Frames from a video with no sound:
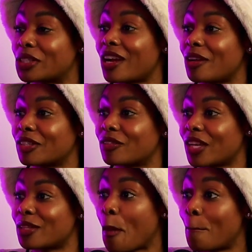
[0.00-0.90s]
wants to go out with his
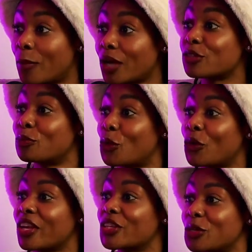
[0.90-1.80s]
friend much
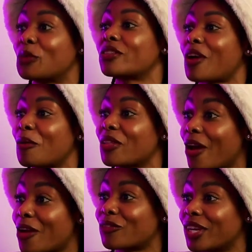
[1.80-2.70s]
more than she wants to go out with
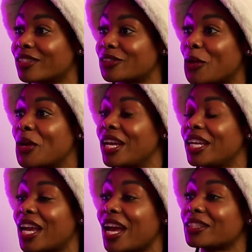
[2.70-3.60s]
her friends. So
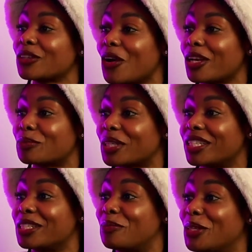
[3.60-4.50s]
he has to ask, because he's